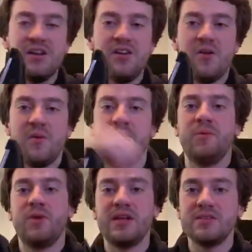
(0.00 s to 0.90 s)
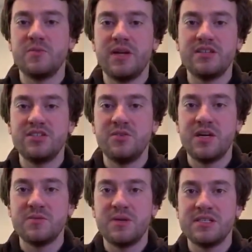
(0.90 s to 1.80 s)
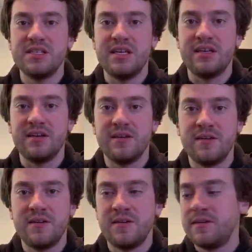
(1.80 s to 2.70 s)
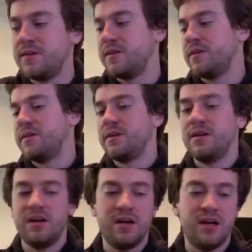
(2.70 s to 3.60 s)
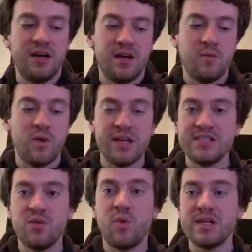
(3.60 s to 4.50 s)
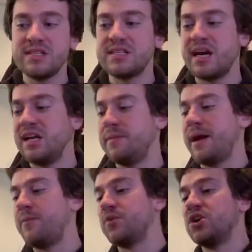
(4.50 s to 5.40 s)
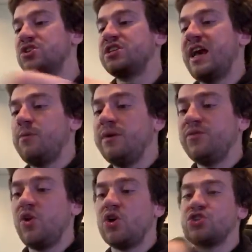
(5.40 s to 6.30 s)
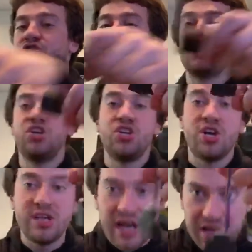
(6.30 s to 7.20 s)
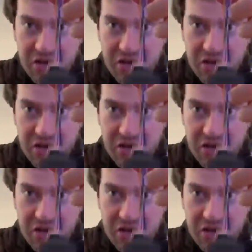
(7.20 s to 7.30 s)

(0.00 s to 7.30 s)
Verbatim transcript: I don't know. I mean, what else? What else do you guys want to see? Uh, what is the what is the title about? Today we've launched the Hyundai